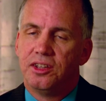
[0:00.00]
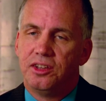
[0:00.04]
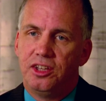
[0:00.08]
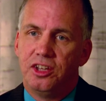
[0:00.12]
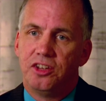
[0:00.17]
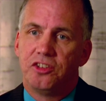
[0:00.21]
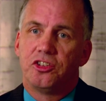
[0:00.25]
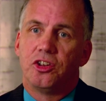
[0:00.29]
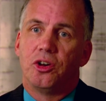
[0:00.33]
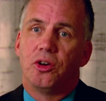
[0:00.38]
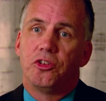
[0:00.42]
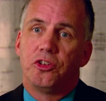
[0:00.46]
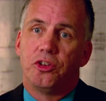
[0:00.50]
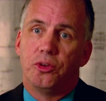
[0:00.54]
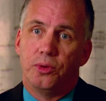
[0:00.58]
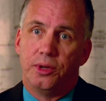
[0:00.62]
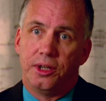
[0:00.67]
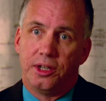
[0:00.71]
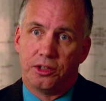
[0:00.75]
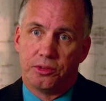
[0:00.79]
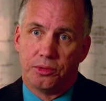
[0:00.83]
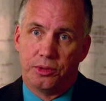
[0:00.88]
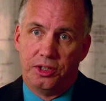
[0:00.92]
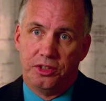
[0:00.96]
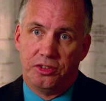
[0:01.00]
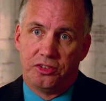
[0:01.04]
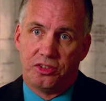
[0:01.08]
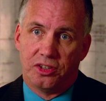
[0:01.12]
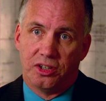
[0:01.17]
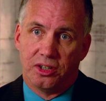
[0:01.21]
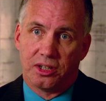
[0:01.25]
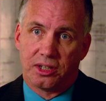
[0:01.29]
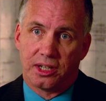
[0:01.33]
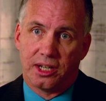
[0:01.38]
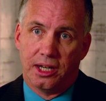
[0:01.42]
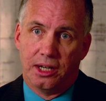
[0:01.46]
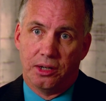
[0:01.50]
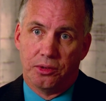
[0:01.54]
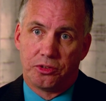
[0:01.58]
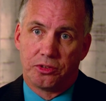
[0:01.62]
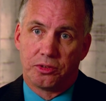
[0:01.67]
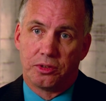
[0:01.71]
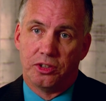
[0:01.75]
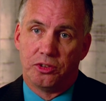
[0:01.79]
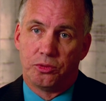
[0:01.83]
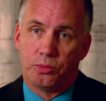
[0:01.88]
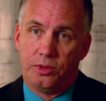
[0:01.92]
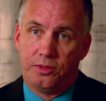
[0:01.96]
This also increased our accounts
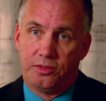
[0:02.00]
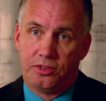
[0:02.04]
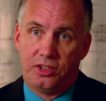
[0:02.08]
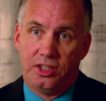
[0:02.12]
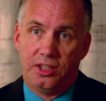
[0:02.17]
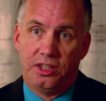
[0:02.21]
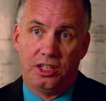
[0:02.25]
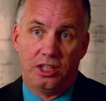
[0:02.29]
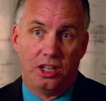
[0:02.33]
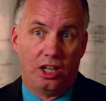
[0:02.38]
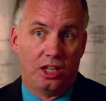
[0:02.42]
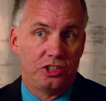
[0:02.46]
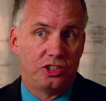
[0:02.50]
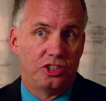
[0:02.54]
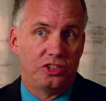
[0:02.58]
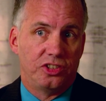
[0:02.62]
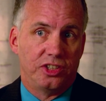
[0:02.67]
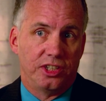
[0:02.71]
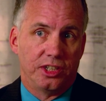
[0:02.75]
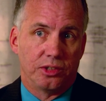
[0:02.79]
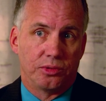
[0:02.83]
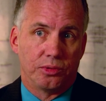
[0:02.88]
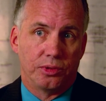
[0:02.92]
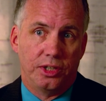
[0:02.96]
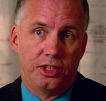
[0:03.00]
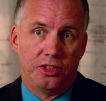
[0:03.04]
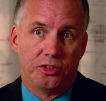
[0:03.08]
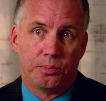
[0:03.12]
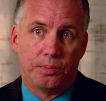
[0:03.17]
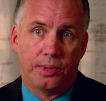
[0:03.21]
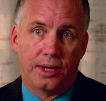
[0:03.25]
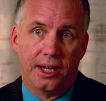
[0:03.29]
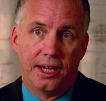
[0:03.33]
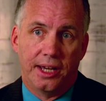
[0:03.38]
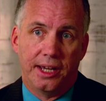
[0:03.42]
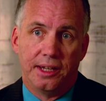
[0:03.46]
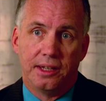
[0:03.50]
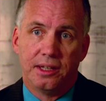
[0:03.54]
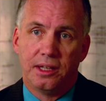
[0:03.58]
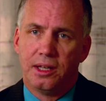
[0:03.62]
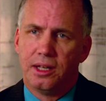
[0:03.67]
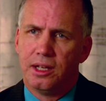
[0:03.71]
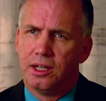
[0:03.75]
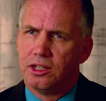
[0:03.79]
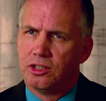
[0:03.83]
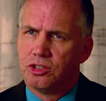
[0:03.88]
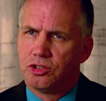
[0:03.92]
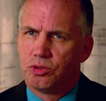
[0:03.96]
because we've seen lunches increase by
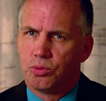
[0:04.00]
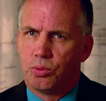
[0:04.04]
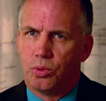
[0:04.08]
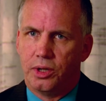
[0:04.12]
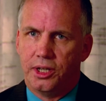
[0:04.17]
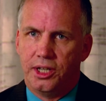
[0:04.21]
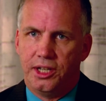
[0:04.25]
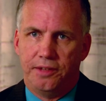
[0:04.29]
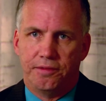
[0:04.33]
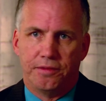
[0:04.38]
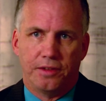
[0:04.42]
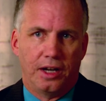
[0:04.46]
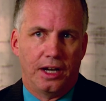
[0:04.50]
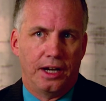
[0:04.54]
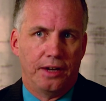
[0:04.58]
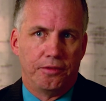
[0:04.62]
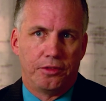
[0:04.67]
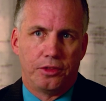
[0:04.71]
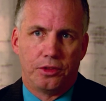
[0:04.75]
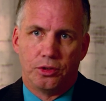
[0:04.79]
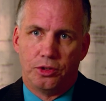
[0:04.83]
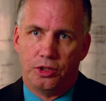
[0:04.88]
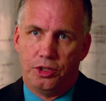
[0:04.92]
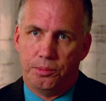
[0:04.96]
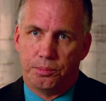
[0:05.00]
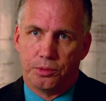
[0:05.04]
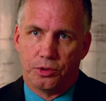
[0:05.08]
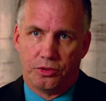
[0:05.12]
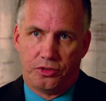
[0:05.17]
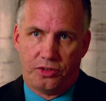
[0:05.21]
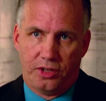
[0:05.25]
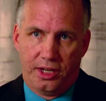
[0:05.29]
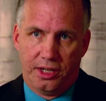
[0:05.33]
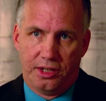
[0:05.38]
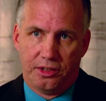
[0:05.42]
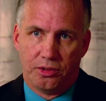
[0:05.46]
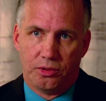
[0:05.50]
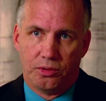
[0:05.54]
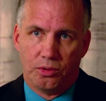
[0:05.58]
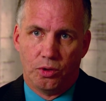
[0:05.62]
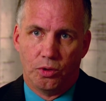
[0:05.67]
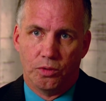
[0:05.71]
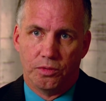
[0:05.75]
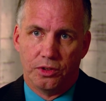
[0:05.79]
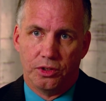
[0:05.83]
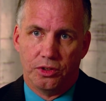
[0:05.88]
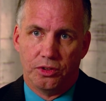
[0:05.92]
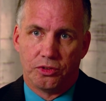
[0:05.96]
25–30%
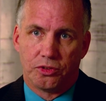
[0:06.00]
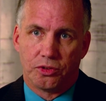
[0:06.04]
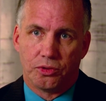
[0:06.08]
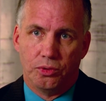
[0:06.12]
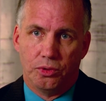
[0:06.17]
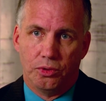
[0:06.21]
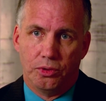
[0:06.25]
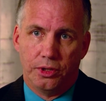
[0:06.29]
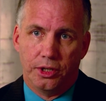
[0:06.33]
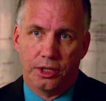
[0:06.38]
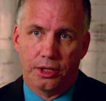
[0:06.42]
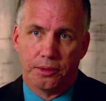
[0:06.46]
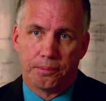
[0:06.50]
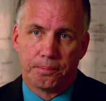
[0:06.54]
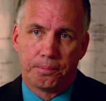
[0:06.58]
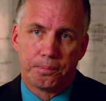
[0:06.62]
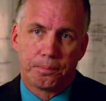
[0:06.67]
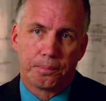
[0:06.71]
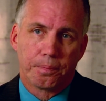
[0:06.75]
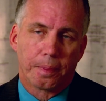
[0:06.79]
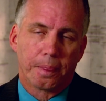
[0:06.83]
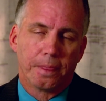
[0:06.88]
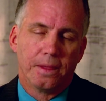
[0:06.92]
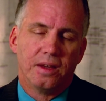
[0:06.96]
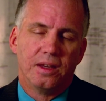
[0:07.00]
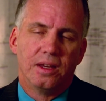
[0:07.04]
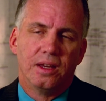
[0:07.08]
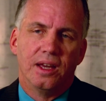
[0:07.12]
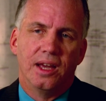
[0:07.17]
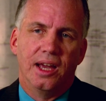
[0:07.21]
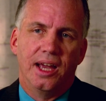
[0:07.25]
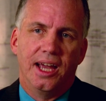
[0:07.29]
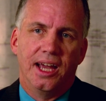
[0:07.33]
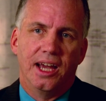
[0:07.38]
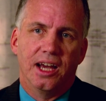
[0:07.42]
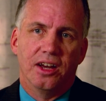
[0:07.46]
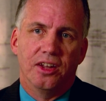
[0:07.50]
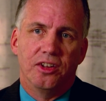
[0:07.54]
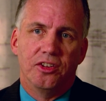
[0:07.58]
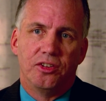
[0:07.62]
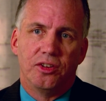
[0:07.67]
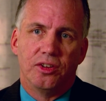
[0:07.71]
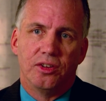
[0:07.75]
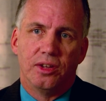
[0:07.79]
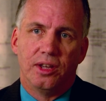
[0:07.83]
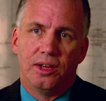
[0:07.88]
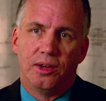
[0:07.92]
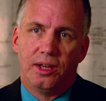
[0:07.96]
over the school year.
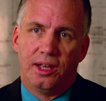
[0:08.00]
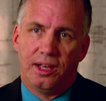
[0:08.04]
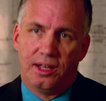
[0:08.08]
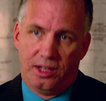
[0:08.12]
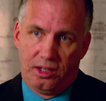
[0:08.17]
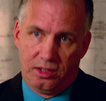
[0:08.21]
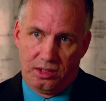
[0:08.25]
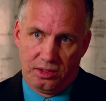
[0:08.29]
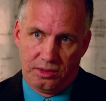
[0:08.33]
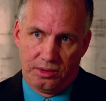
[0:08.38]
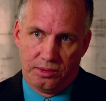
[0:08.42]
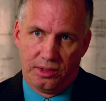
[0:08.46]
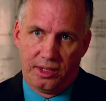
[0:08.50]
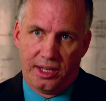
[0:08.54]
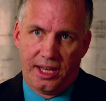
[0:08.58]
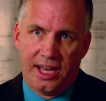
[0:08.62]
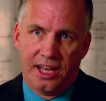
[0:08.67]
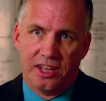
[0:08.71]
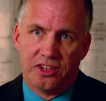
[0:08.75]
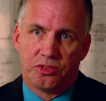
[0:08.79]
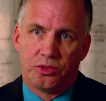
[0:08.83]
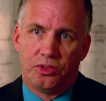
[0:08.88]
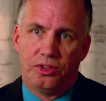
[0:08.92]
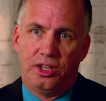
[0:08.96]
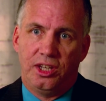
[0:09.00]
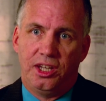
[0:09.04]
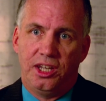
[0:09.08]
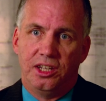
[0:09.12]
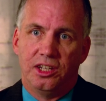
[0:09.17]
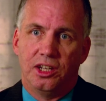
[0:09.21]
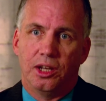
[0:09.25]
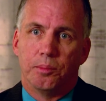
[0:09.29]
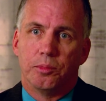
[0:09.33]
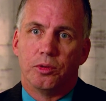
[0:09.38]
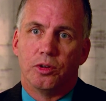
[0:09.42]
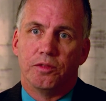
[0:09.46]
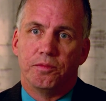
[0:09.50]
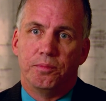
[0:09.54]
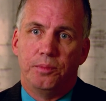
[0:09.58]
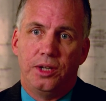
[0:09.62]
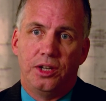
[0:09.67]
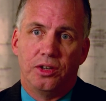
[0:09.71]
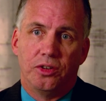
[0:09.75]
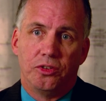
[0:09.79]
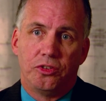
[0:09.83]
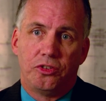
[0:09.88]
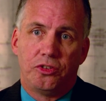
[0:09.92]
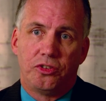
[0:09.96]
And as the number of
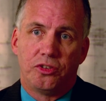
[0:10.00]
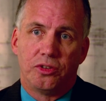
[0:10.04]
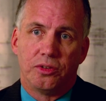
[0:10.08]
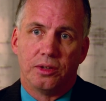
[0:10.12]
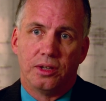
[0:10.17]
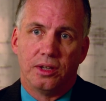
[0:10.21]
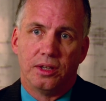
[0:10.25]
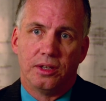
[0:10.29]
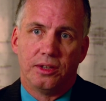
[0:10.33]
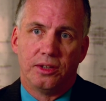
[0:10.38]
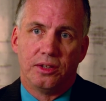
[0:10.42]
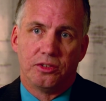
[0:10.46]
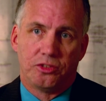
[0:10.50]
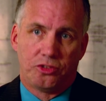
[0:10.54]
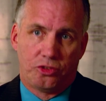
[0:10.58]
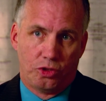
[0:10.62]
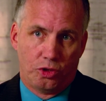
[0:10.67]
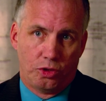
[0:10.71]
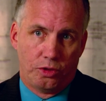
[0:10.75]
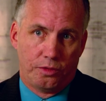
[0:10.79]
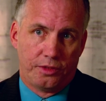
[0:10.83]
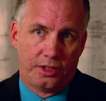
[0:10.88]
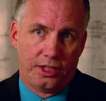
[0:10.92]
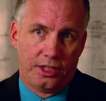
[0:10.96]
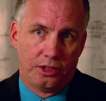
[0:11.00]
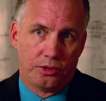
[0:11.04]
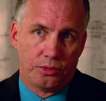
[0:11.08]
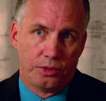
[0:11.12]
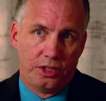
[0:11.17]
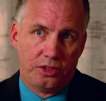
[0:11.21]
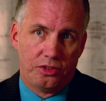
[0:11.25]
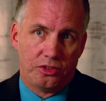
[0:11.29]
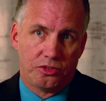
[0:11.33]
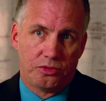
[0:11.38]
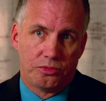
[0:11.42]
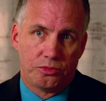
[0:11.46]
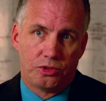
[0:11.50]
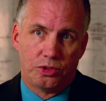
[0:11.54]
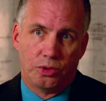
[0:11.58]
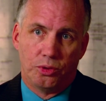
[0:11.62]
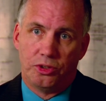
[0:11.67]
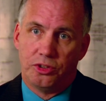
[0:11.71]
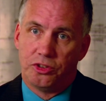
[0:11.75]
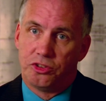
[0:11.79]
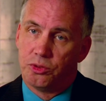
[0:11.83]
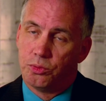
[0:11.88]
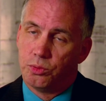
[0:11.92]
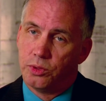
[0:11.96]
meals served increase, so
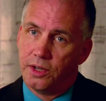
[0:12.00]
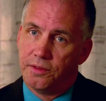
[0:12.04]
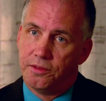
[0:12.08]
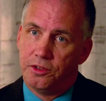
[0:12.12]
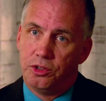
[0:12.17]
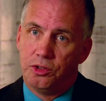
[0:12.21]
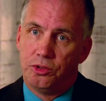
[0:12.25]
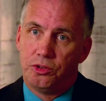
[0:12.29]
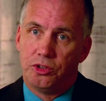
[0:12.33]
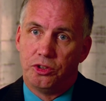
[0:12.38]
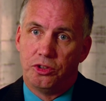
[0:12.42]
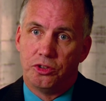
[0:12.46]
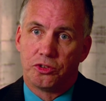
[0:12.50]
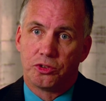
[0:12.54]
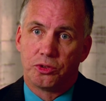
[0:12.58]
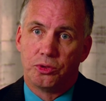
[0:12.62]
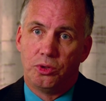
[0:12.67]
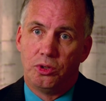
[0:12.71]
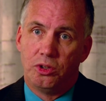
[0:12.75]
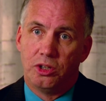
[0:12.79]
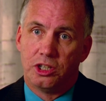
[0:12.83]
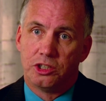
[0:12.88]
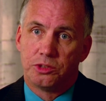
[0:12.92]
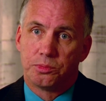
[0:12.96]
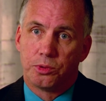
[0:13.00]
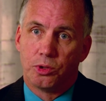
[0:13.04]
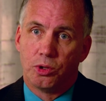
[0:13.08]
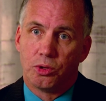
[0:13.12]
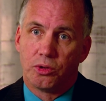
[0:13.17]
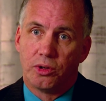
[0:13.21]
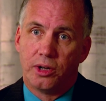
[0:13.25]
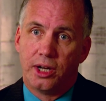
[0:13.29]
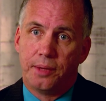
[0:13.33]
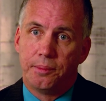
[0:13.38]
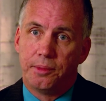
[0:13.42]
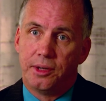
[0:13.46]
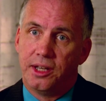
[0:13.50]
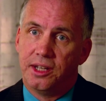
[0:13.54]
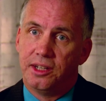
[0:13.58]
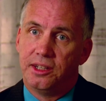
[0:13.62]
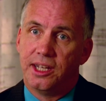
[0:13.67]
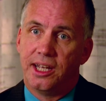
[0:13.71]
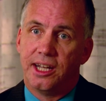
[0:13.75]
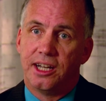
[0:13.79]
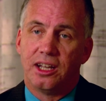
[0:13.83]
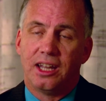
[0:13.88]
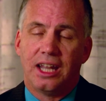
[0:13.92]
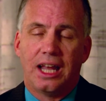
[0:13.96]
does the revenue to the school lunch program, and
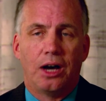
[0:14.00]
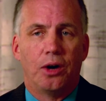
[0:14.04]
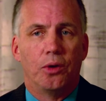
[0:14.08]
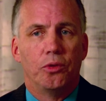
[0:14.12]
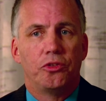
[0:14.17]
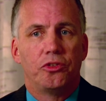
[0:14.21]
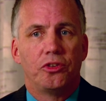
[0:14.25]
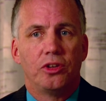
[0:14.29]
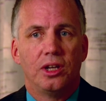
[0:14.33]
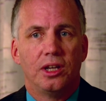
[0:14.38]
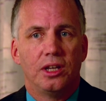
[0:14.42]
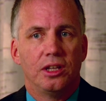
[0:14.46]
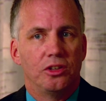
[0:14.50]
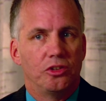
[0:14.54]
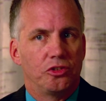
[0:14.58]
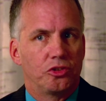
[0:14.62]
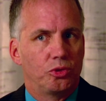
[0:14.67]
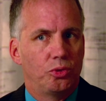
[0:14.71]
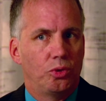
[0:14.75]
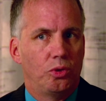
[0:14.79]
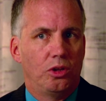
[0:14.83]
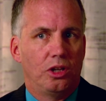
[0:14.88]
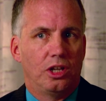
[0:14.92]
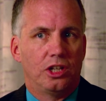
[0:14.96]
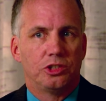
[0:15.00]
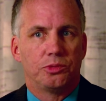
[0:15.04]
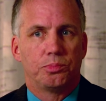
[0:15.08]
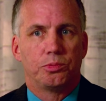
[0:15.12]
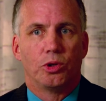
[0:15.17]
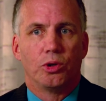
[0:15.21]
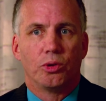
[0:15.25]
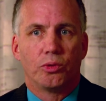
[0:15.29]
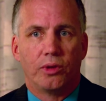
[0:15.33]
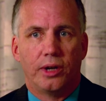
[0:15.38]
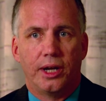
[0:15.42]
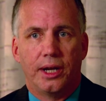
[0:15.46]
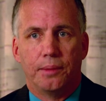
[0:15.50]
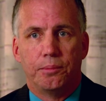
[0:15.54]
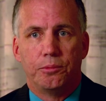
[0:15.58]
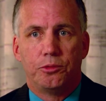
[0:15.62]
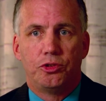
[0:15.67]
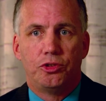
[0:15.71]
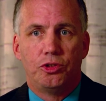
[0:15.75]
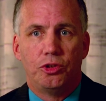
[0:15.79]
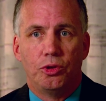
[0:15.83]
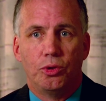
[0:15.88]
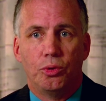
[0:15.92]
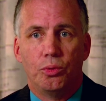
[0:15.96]
that allows the school lunch program
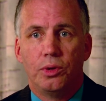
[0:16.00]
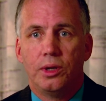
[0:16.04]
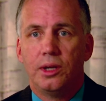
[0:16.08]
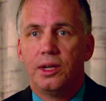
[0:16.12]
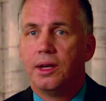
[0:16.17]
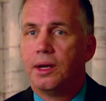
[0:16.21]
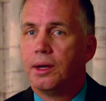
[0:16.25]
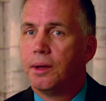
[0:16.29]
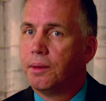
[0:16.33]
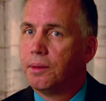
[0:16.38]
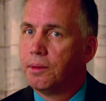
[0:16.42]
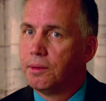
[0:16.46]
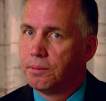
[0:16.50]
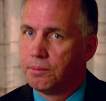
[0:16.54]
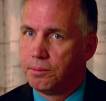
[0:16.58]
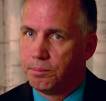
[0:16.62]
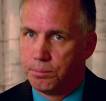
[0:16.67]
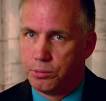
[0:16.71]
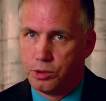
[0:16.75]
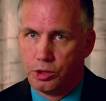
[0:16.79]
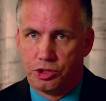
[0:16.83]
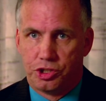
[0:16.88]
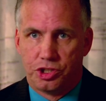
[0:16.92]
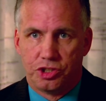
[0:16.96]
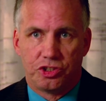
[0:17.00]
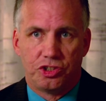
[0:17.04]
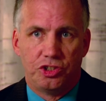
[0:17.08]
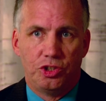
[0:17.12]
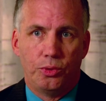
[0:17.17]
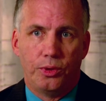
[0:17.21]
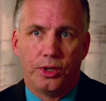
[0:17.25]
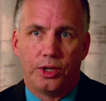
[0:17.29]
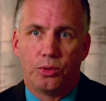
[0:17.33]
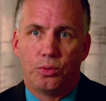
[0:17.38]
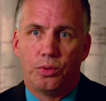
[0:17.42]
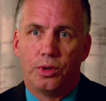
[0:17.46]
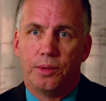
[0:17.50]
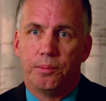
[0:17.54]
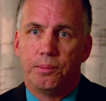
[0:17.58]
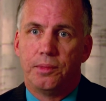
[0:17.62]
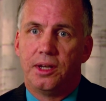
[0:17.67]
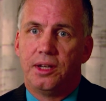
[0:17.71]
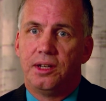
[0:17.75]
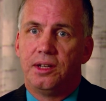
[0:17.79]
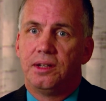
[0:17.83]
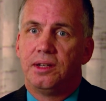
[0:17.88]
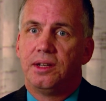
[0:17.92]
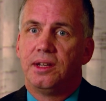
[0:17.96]
to purchase new
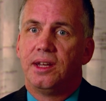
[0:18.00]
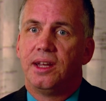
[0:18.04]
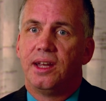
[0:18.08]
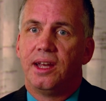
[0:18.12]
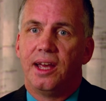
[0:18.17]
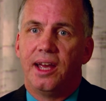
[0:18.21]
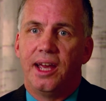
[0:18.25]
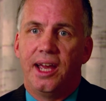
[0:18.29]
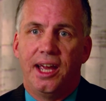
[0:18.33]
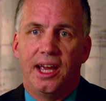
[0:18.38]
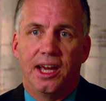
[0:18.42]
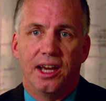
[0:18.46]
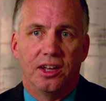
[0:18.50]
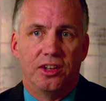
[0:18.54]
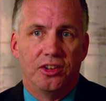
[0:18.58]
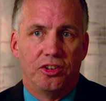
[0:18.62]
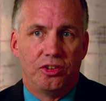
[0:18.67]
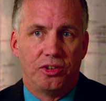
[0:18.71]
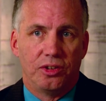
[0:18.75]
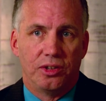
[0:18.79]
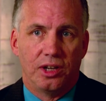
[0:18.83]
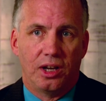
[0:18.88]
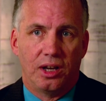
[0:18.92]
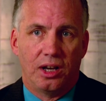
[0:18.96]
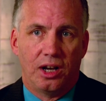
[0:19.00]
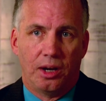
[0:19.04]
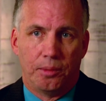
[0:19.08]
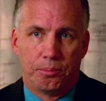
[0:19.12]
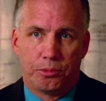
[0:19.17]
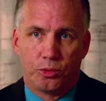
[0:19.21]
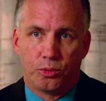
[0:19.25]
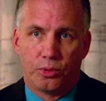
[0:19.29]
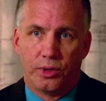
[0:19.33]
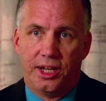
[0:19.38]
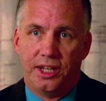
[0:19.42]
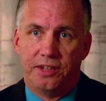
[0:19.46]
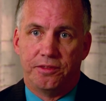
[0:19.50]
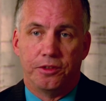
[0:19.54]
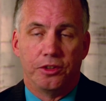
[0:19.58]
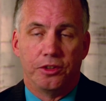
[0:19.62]
equipment and upgrade